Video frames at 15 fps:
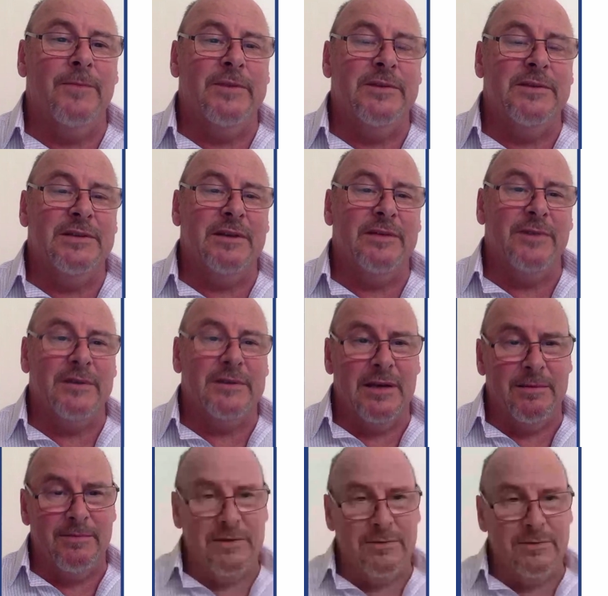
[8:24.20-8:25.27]
the New South Wales
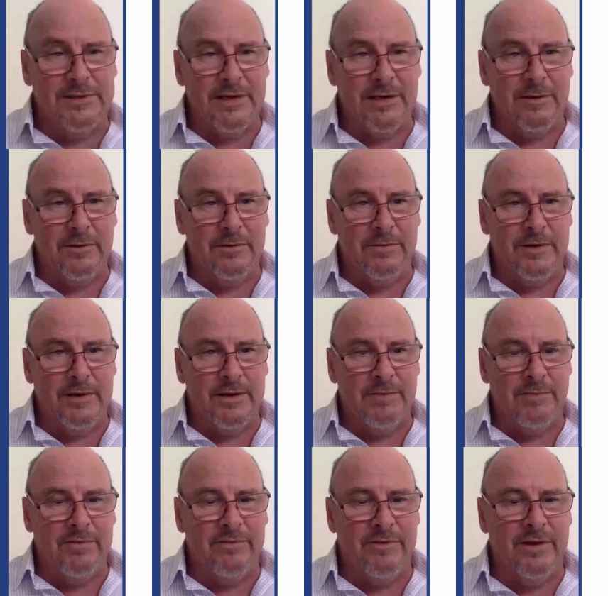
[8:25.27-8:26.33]
government also
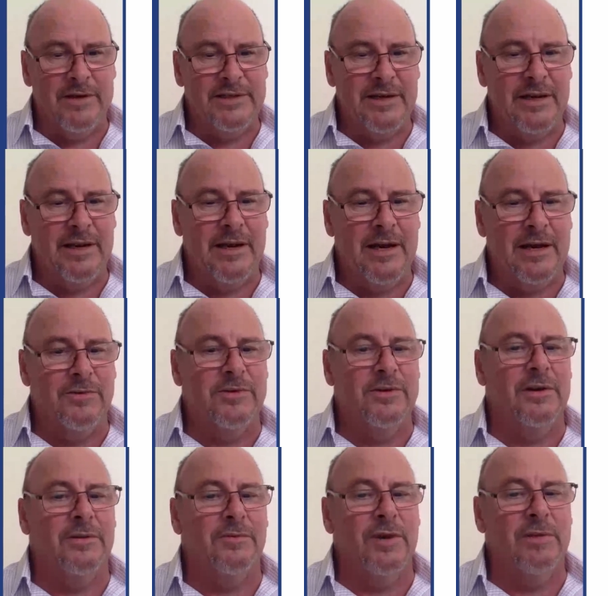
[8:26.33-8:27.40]
provides a
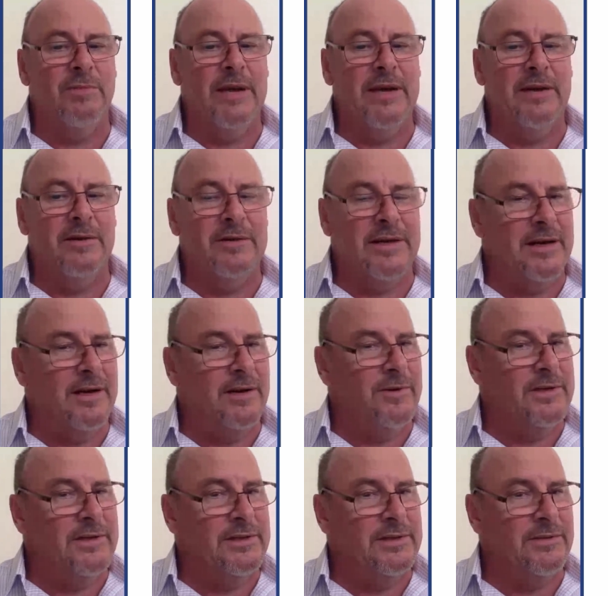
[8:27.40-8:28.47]
$100 rebate on car
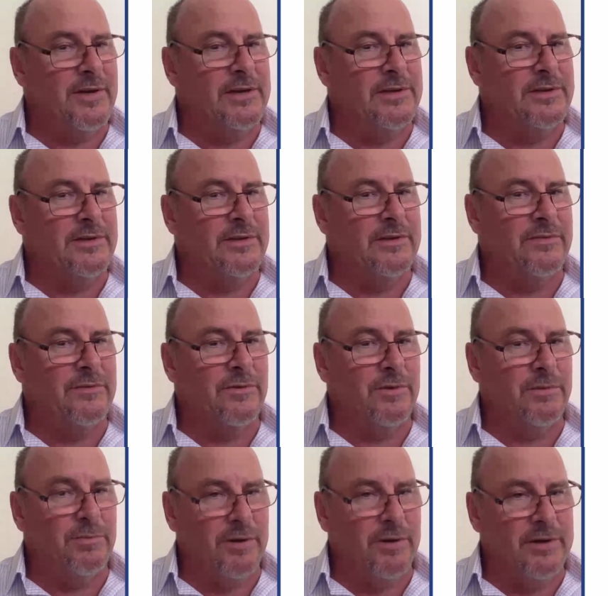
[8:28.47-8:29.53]
registrations
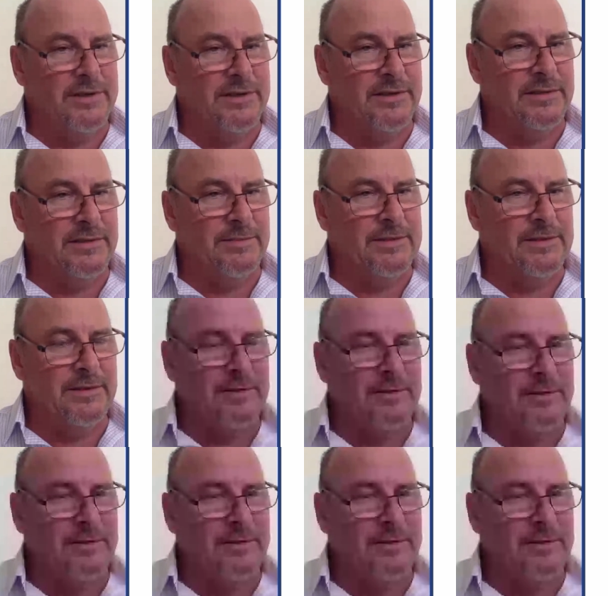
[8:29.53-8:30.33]
for apprentices.